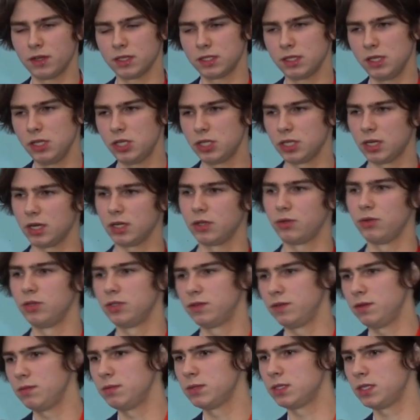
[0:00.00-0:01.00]
Because
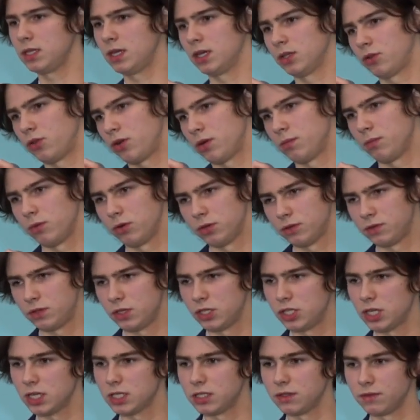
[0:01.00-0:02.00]
of
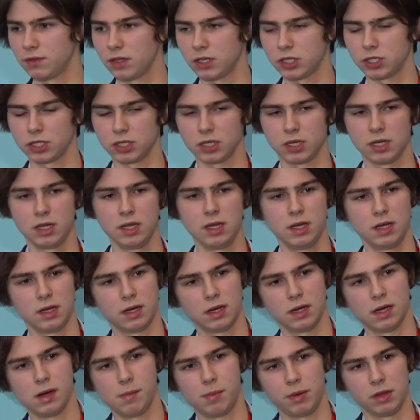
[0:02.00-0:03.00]
this we
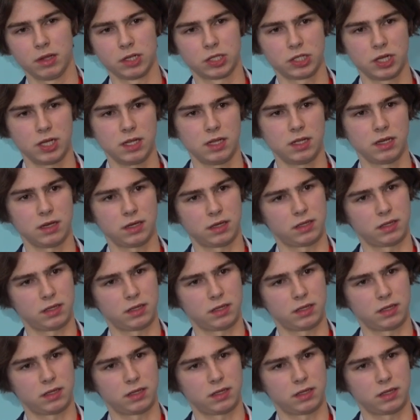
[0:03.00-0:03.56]
can